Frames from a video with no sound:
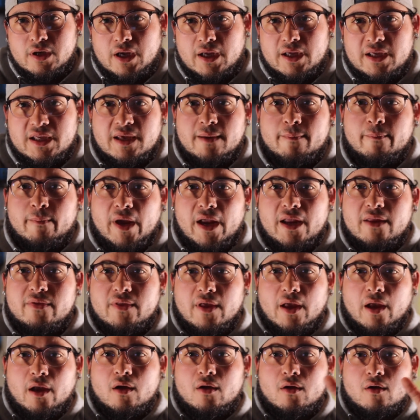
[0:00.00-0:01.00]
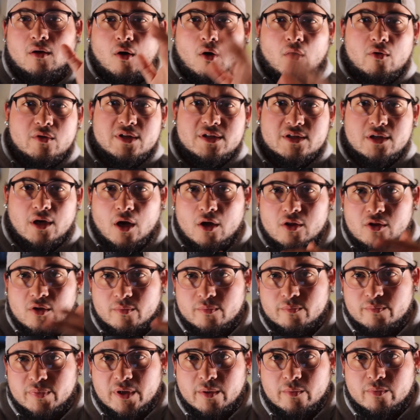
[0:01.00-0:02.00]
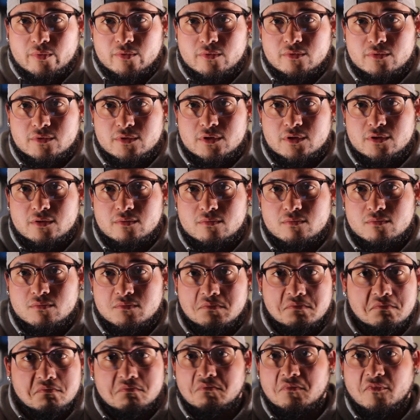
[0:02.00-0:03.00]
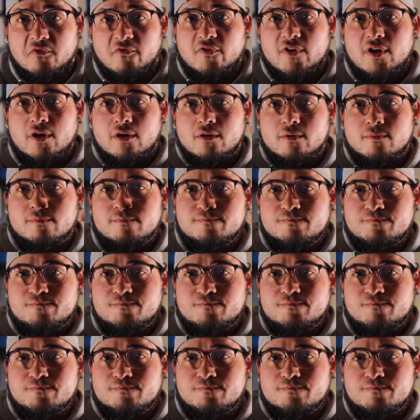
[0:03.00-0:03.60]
And he made that all these other people's fear.